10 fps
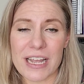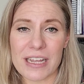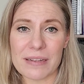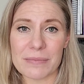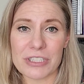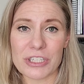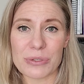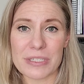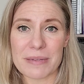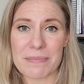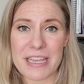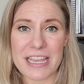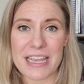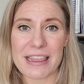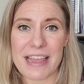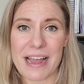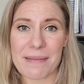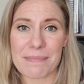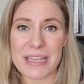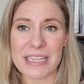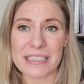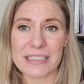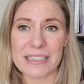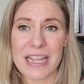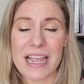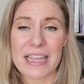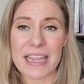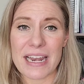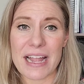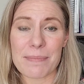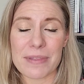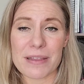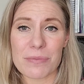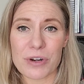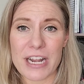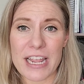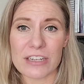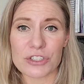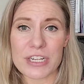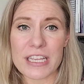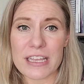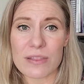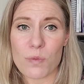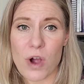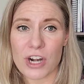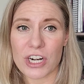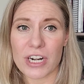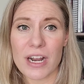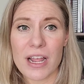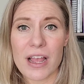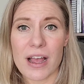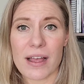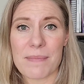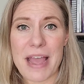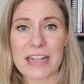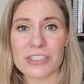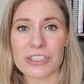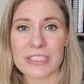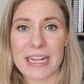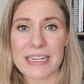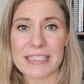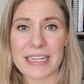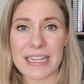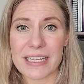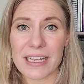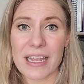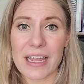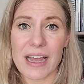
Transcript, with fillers: Um, so to me, that means getting up in the morning, drinking the water, um, exercising,